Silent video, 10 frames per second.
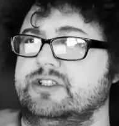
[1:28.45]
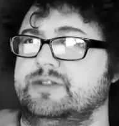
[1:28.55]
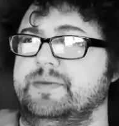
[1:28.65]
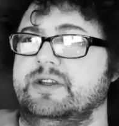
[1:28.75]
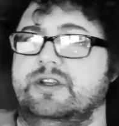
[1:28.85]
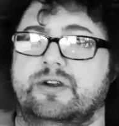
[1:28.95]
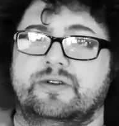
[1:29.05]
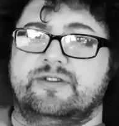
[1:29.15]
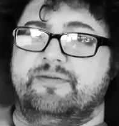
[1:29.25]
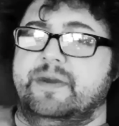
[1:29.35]
It's just been
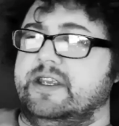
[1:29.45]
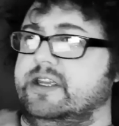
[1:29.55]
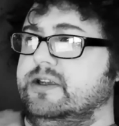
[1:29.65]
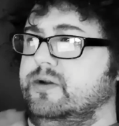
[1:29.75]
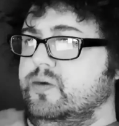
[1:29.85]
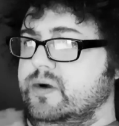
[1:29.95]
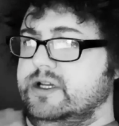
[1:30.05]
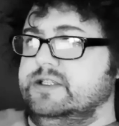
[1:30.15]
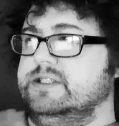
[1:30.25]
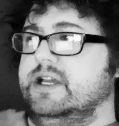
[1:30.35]
years of making
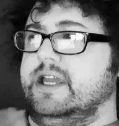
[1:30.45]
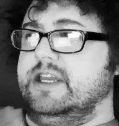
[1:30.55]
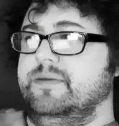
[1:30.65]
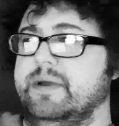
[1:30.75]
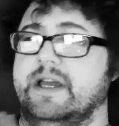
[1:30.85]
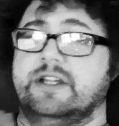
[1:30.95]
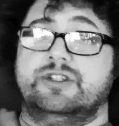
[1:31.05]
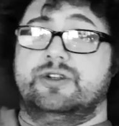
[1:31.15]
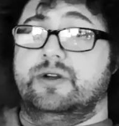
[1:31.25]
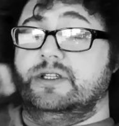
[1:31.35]
one tiny bad
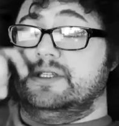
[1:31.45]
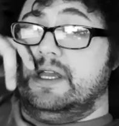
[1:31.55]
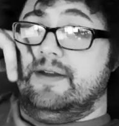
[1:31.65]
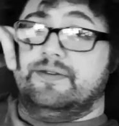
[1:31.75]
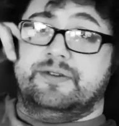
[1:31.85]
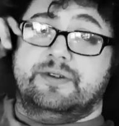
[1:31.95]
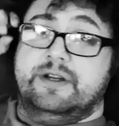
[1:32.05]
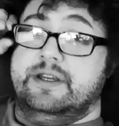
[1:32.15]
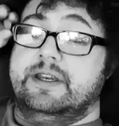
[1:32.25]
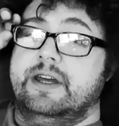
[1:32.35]
choice after
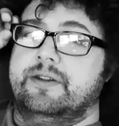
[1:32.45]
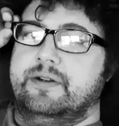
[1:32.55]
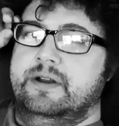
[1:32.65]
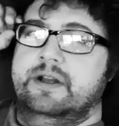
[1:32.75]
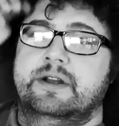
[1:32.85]
another.